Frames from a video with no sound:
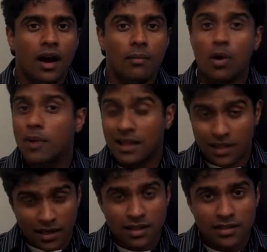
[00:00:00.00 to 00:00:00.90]
Mobile
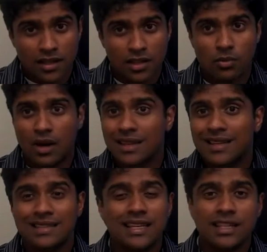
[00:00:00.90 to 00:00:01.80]
data is another one
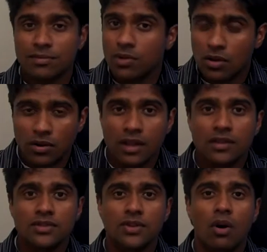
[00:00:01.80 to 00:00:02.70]
that's exploding.
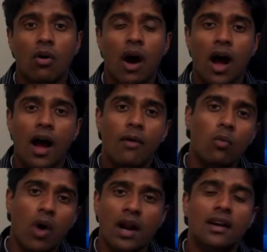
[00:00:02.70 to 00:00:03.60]
So
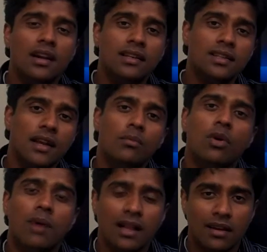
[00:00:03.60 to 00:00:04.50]
wireless and
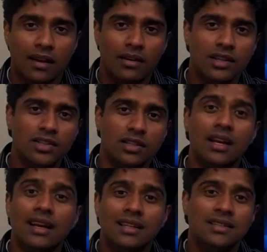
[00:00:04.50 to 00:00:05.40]
mobile integration
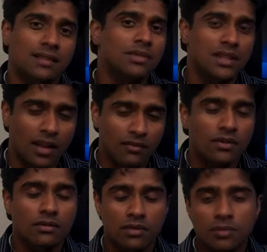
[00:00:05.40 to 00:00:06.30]
is something that
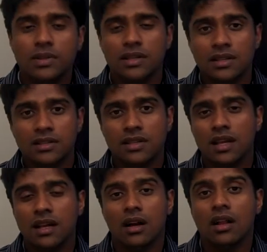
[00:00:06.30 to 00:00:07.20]
we will be
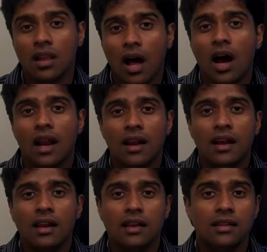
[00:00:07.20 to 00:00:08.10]
seeing a lot
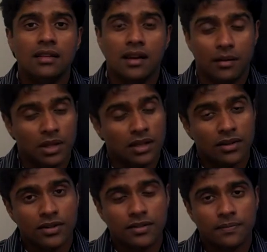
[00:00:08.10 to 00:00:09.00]
in the coming
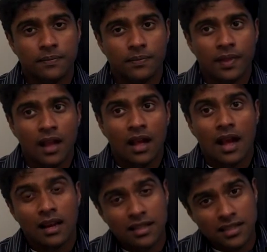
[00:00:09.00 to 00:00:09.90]
years.
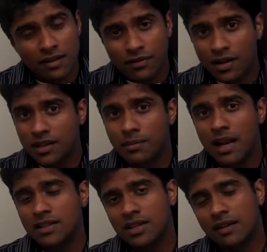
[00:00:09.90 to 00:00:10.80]
And let's not forget the
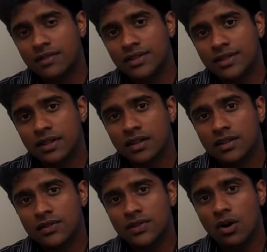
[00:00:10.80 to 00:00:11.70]
branch office.
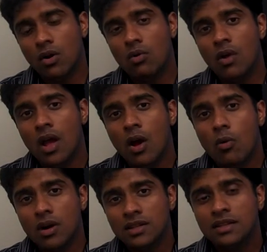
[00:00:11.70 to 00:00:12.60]
So
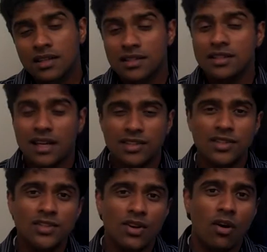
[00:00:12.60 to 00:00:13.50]
one of the things inside
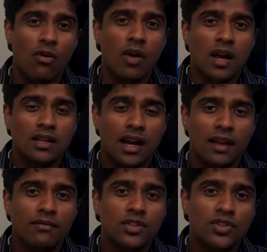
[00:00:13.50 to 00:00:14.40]
Cisco
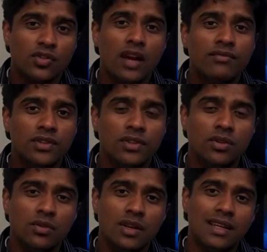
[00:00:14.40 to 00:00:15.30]
that we strive to
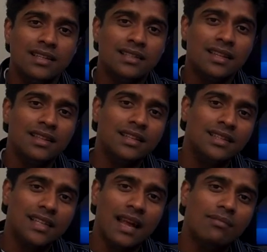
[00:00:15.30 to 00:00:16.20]
do is get the
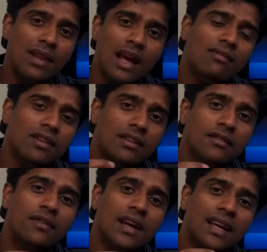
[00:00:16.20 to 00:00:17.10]
same level
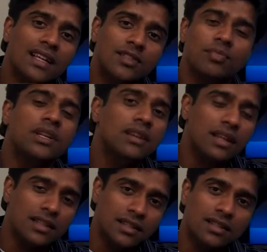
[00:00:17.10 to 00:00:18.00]
of
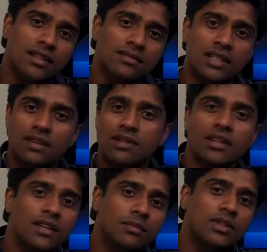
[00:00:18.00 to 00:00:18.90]
experience and service level
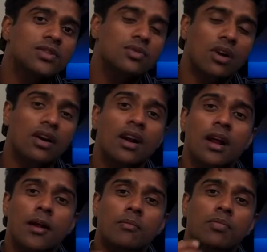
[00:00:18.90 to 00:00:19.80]
agreements to our
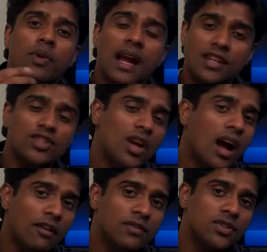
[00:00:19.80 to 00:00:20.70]
branch
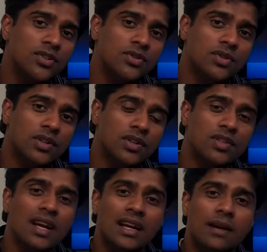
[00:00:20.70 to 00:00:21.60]
office
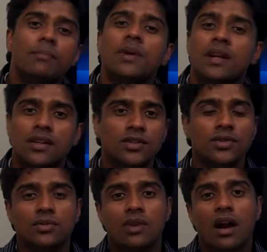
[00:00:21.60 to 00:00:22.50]
users compared
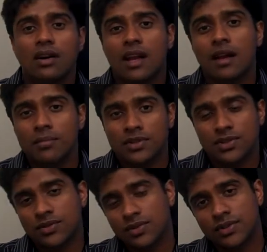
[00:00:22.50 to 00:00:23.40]
to our
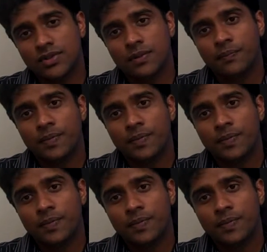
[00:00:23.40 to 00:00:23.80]
campus users.